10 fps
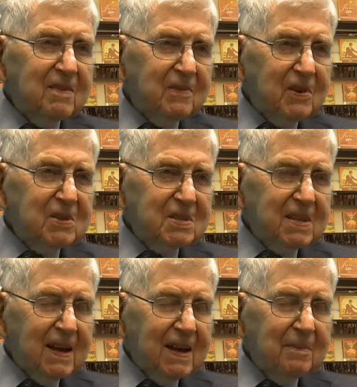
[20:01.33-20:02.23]
first
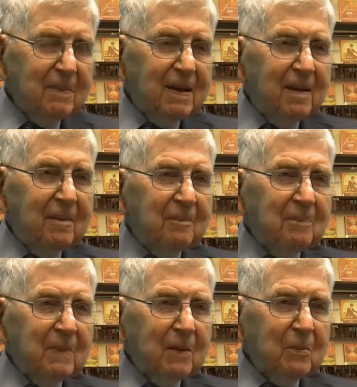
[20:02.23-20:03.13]
time,
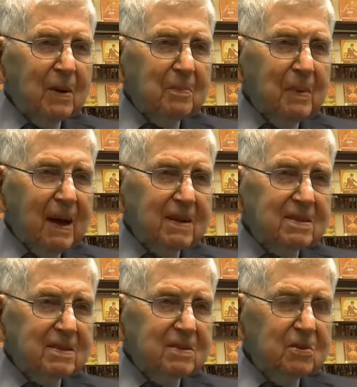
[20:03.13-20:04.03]
went back to
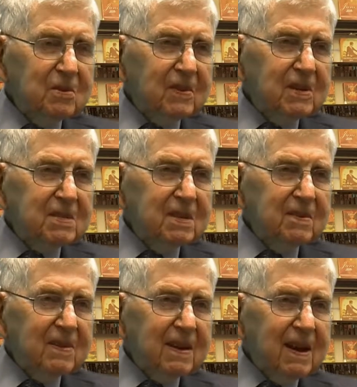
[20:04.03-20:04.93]
the University
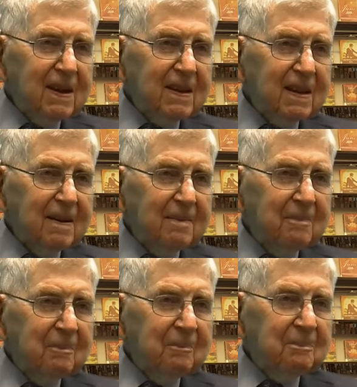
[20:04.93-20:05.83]
of Connecticut,
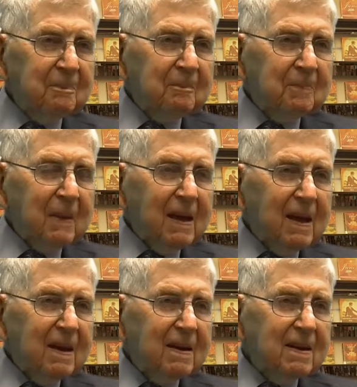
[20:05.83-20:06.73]

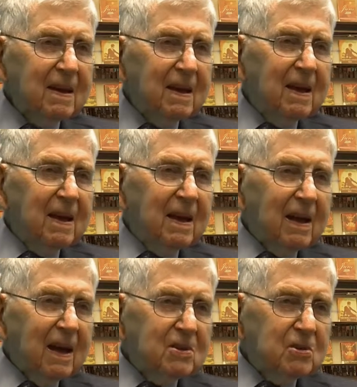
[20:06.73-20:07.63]
and
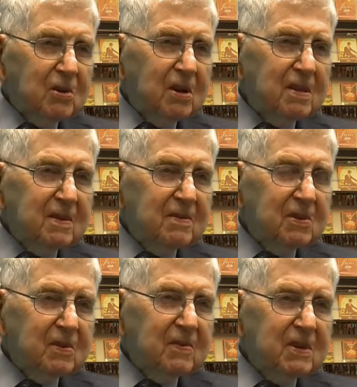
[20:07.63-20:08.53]
I joined the
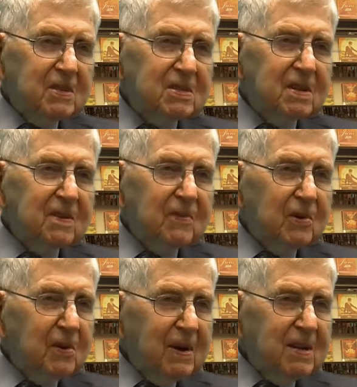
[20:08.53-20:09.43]
University
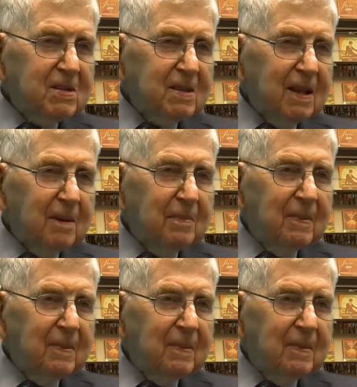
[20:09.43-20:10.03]
4-H Club.